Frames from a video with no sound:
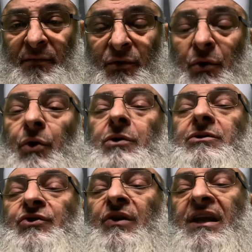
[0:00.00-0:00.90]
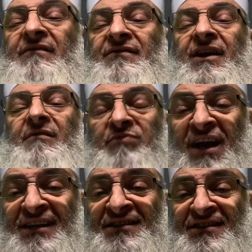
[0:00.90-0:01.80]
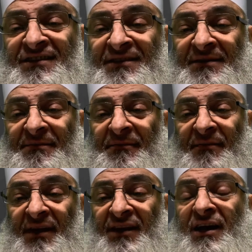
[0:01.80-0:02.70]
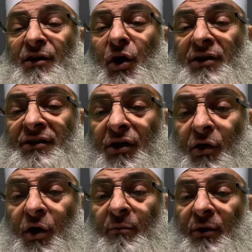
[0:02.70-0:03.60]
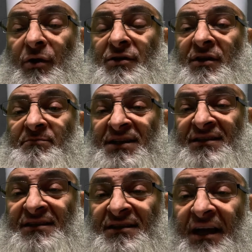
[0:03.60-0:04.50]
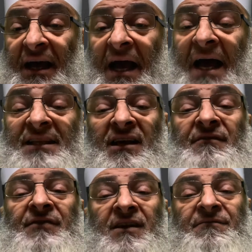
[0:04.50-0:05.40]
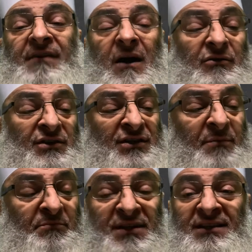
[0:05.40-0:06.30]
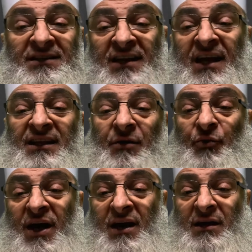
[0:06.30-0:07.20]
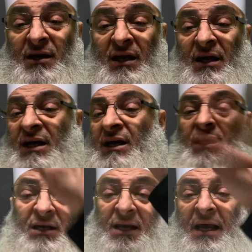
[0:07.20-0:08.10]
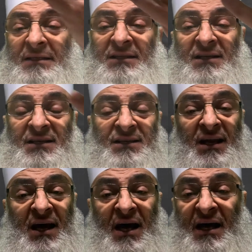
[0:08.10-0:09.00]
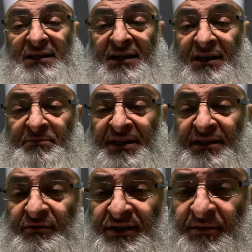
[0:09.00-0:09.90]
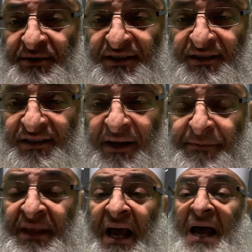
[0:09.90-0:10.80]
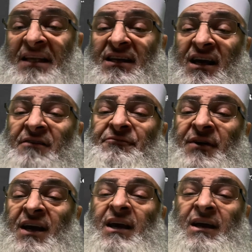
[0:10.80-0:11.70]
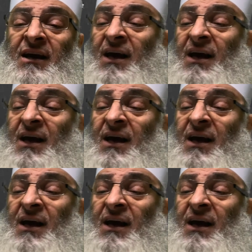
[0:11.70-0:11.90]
who used to leave their place, their home or their business, and if he found some business in the way, he canceled the salah and get busy with the business. And if he